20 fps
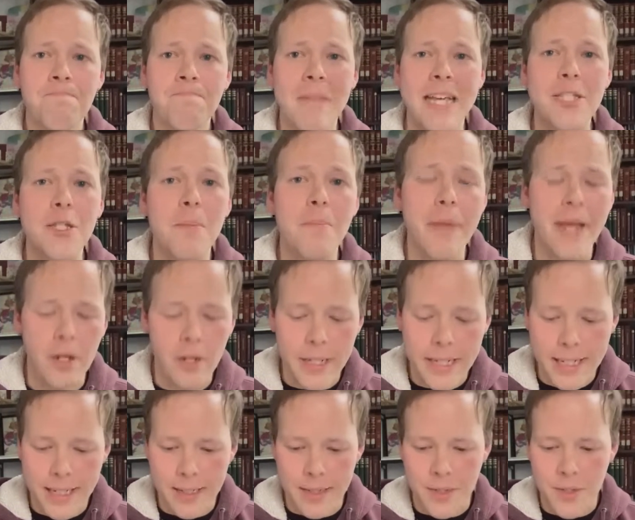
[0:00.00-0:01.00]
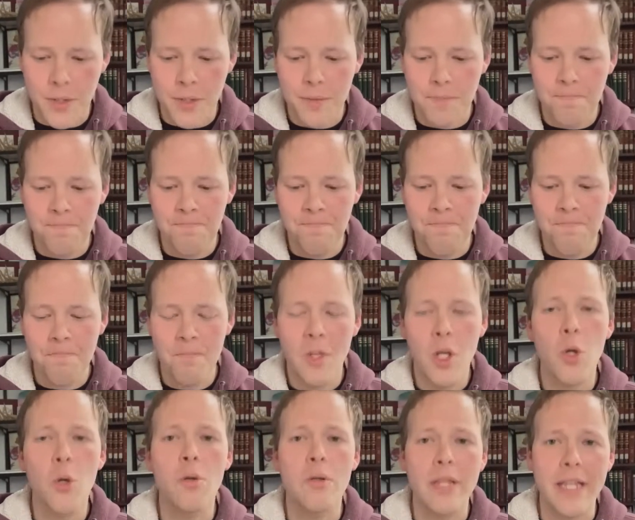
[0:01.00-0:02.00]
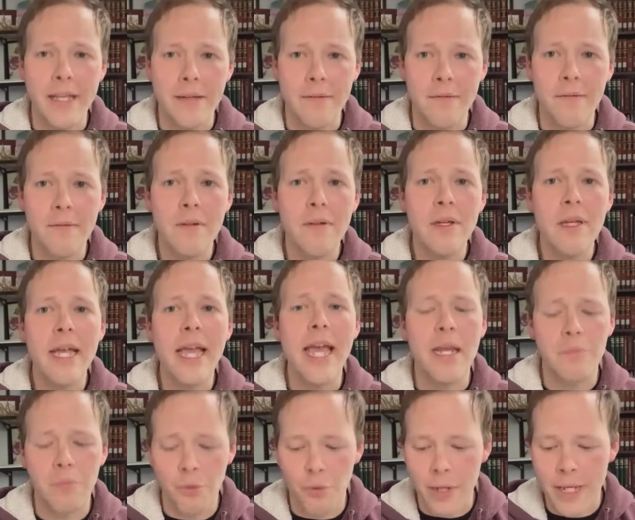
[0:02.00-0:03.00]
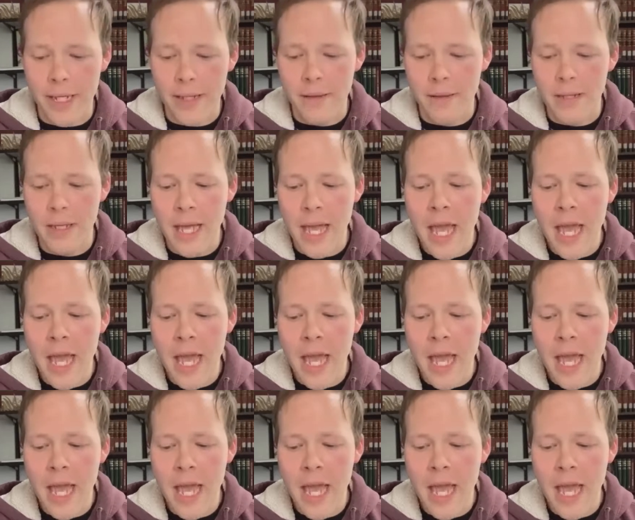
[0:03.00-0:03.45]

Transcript: as Americans who live and breathe,